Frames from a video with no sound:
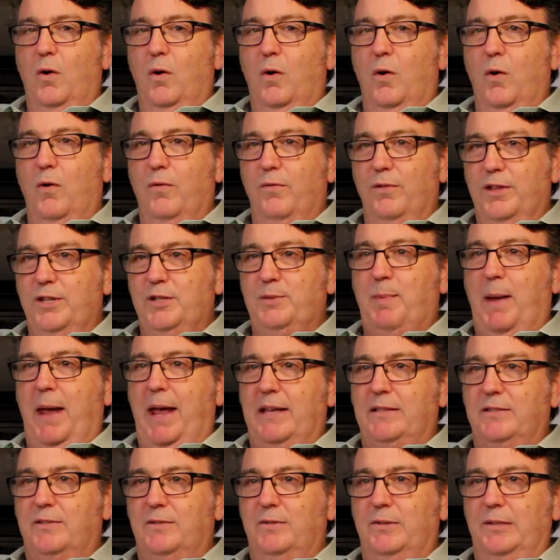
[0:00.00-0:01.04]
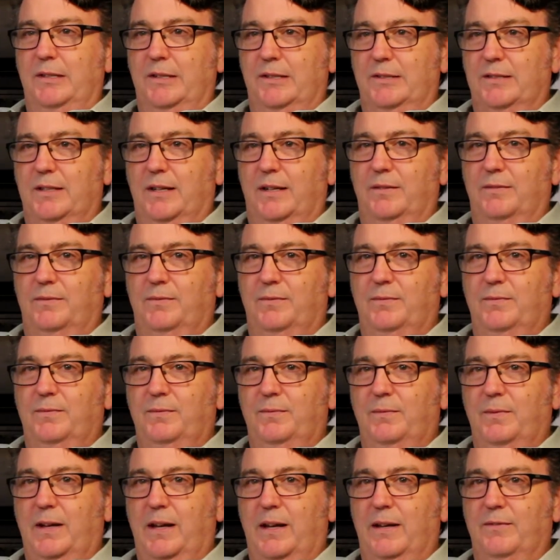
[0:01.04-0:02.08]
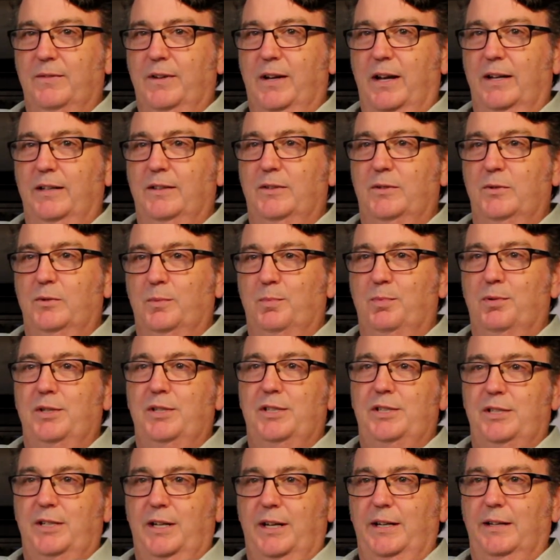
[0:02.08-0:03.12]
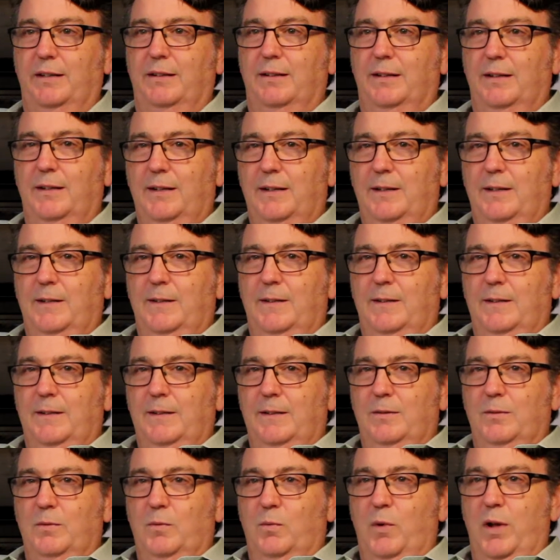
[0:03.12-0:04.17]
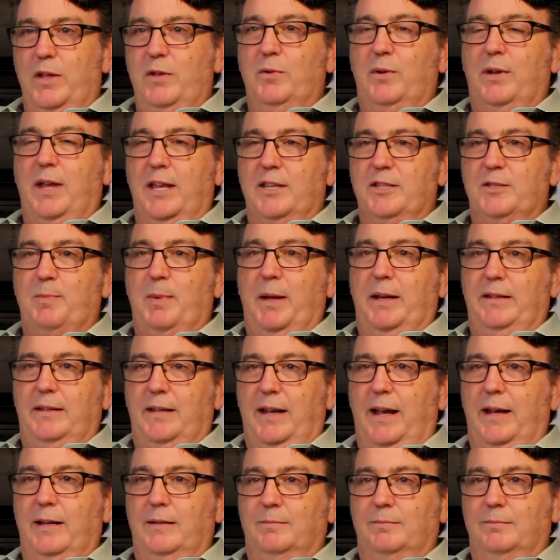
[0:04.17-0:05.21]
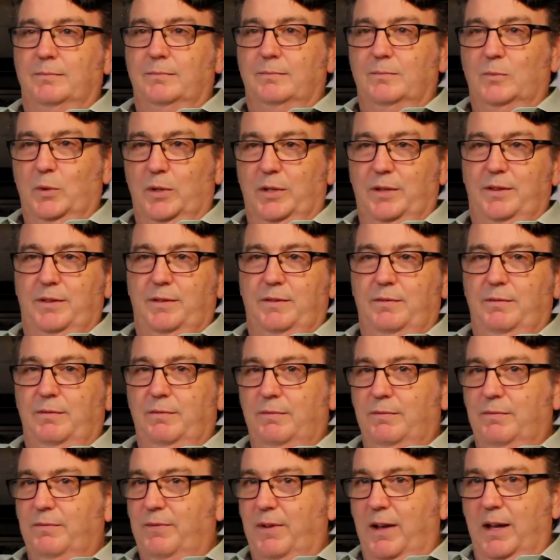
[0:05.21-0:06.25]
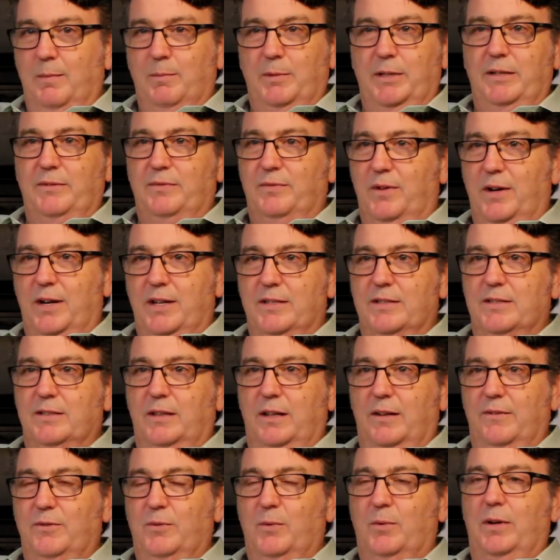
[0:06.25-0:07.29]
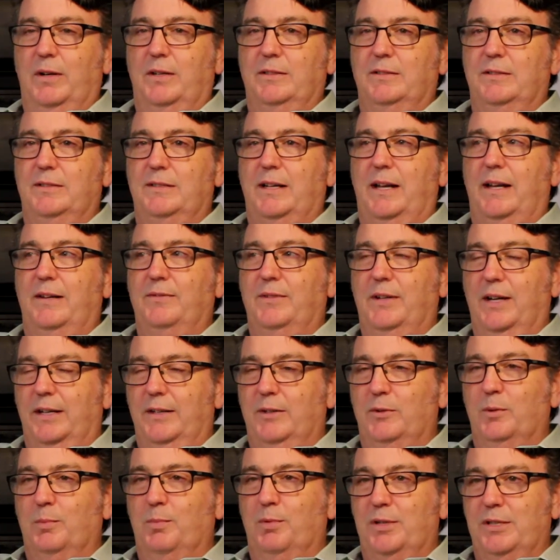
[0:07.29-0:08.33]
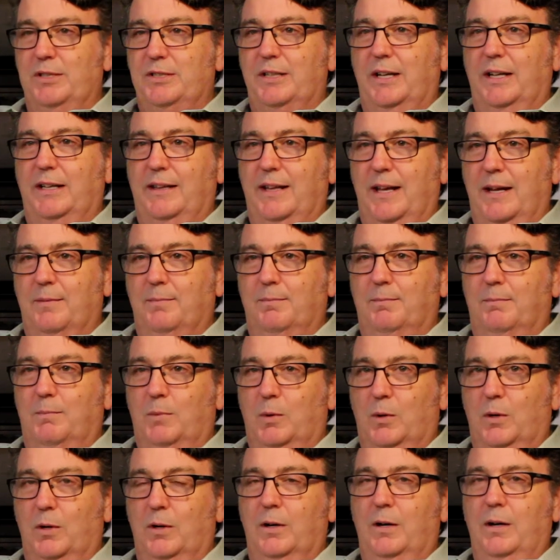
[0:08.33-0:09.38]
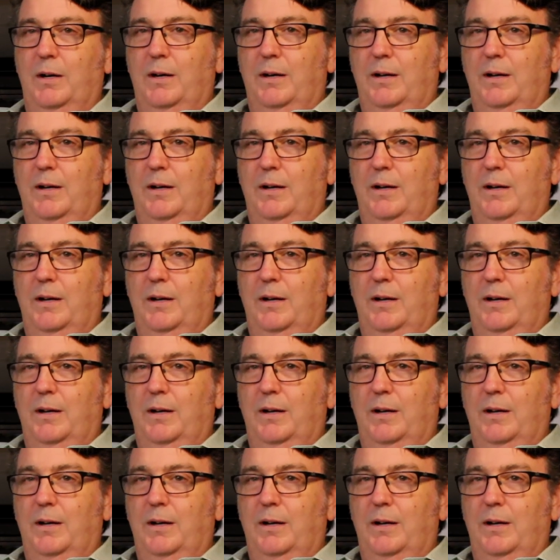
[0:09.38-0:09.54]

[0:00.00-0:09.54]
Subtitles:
Over these past 2 years, I've gotten to appreciate when you can spend time with family, friends, loved ones. I've gotten to appreciate that more.